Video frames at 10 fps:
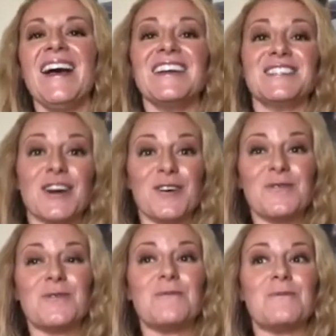So
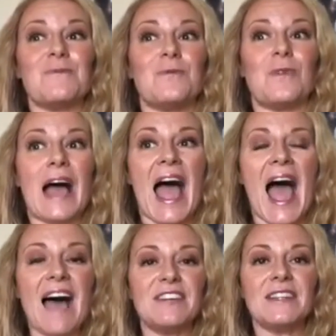
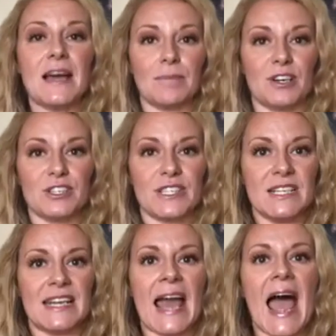having that person
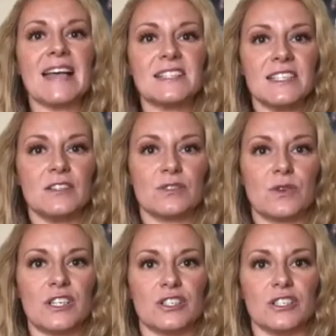and asking those
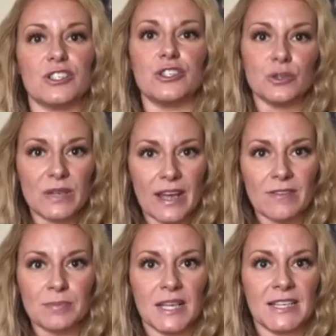questions, do we have a
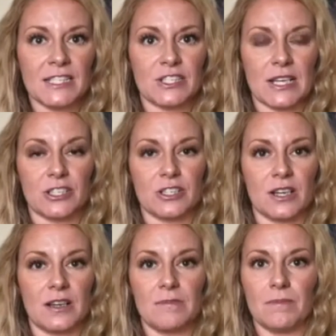planning session
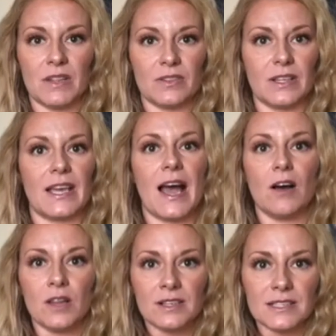monthly? How
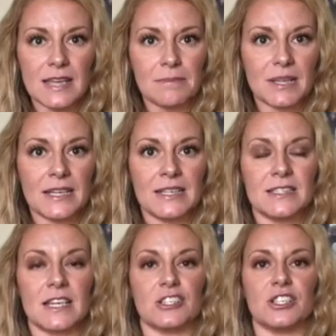long is that planning
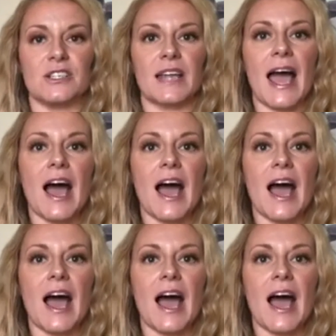session?